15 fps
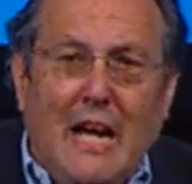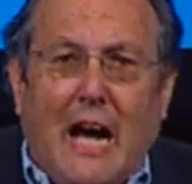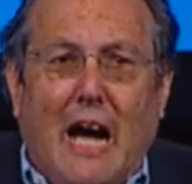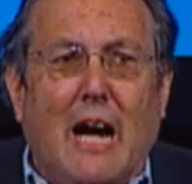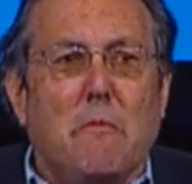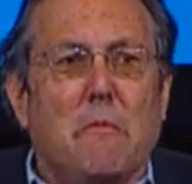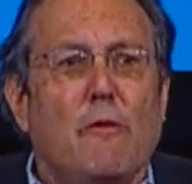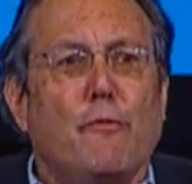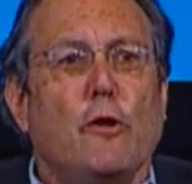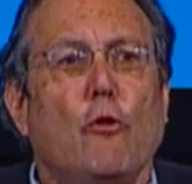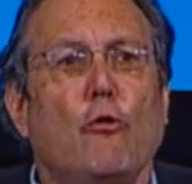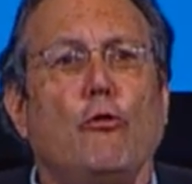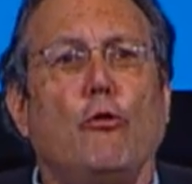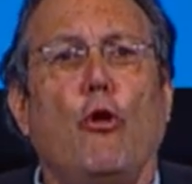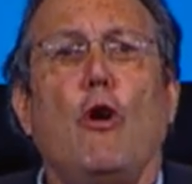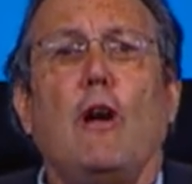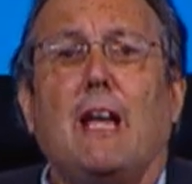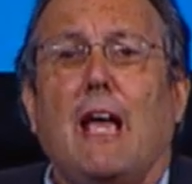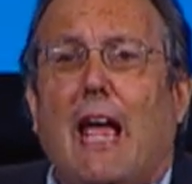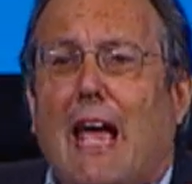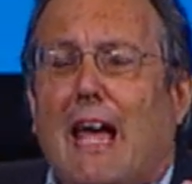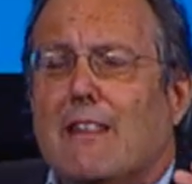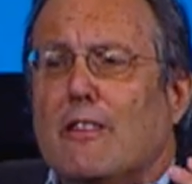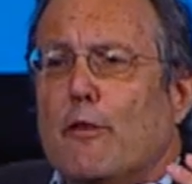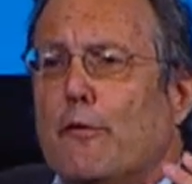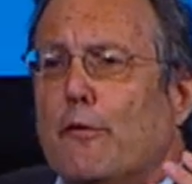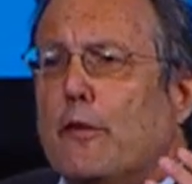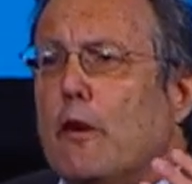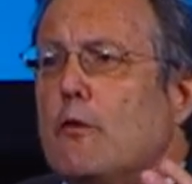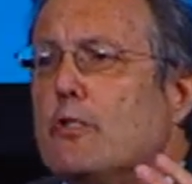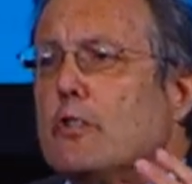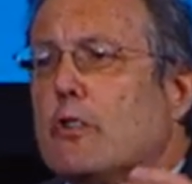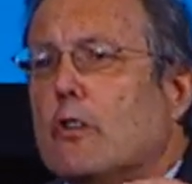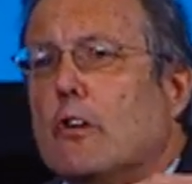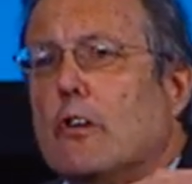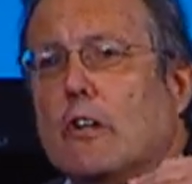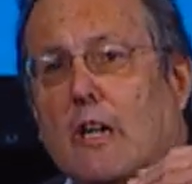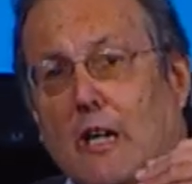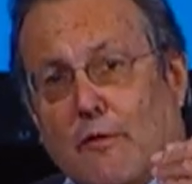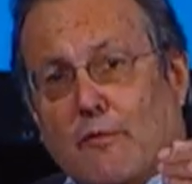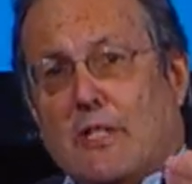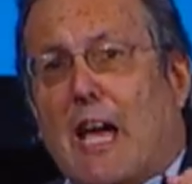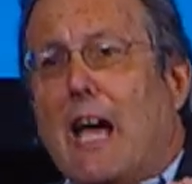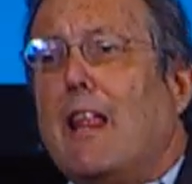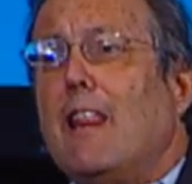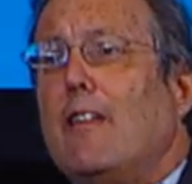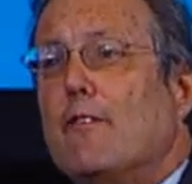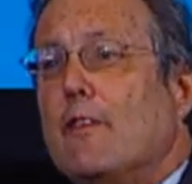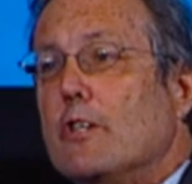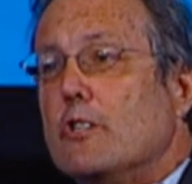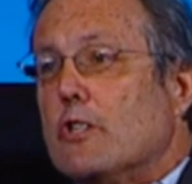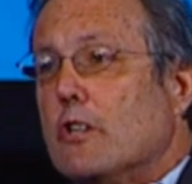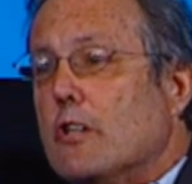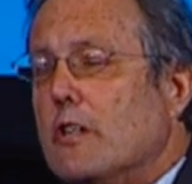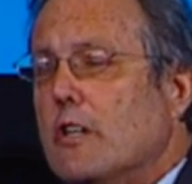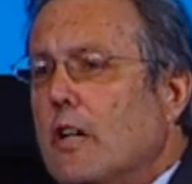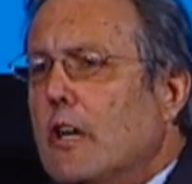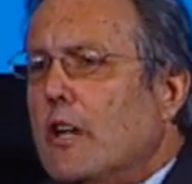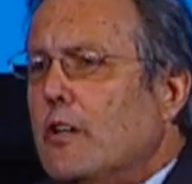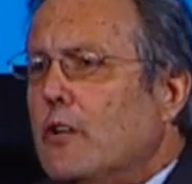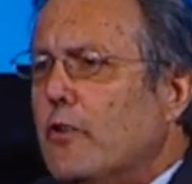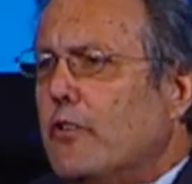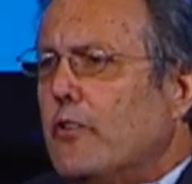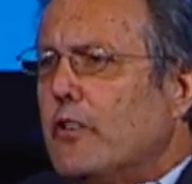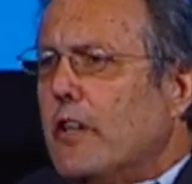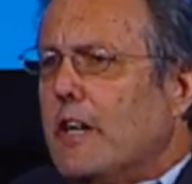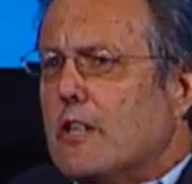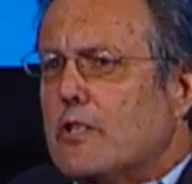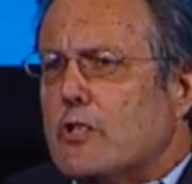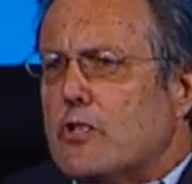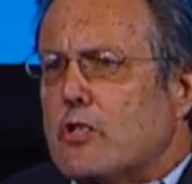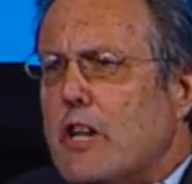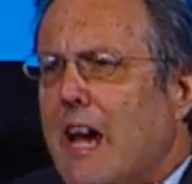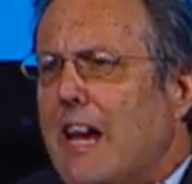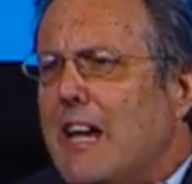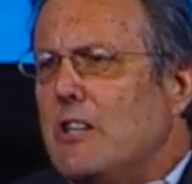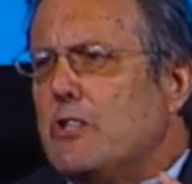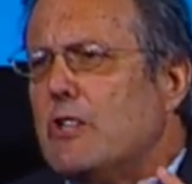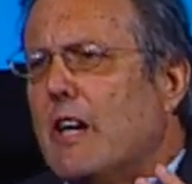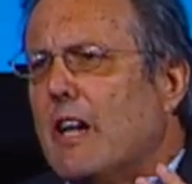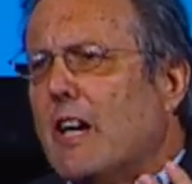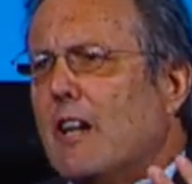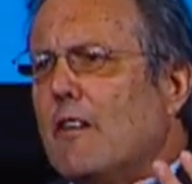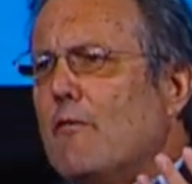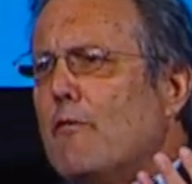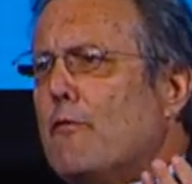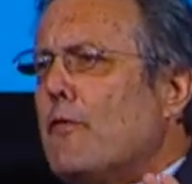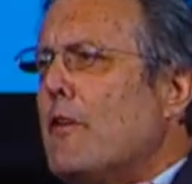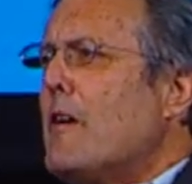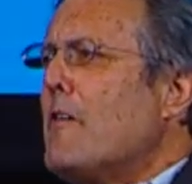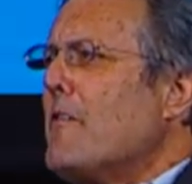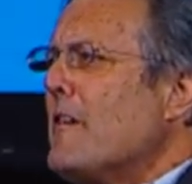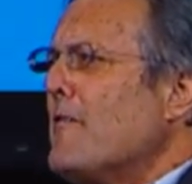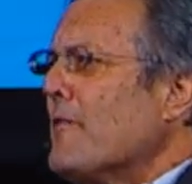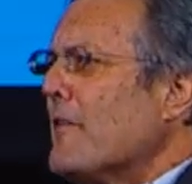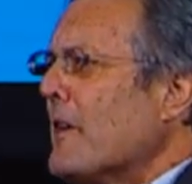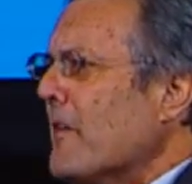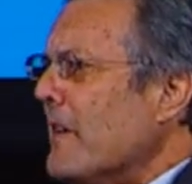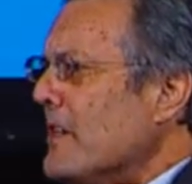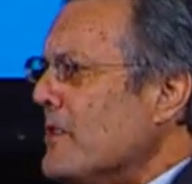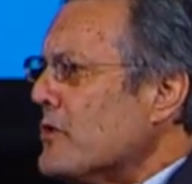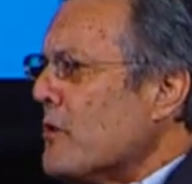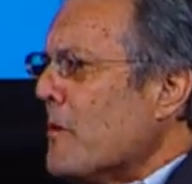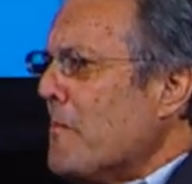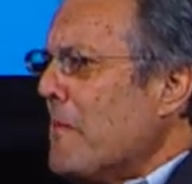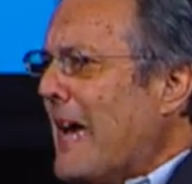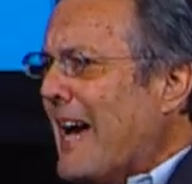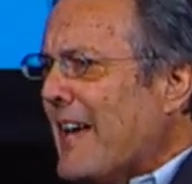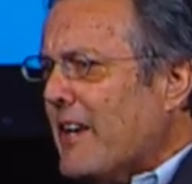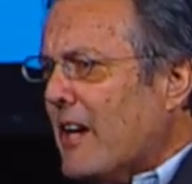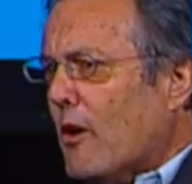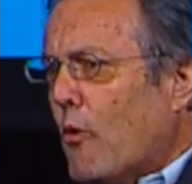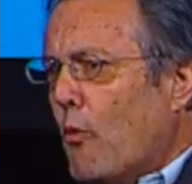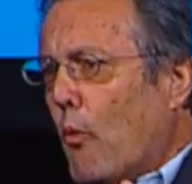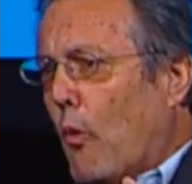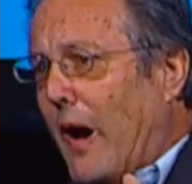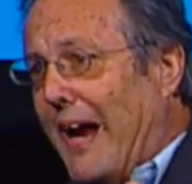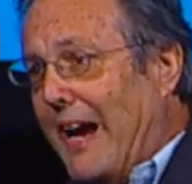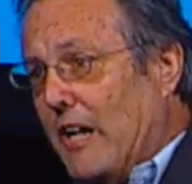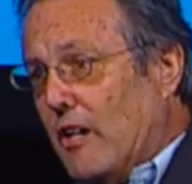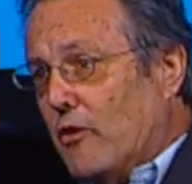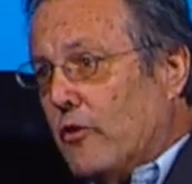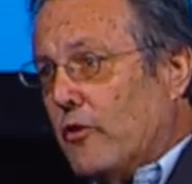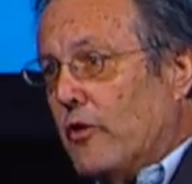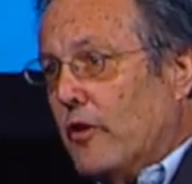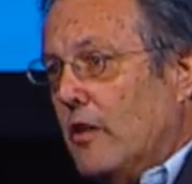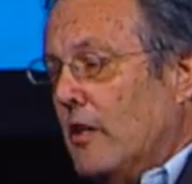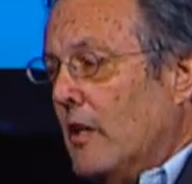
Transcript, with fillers: Uh, if you look at the future of television, you'll see it's changing in very, very dramatic ways.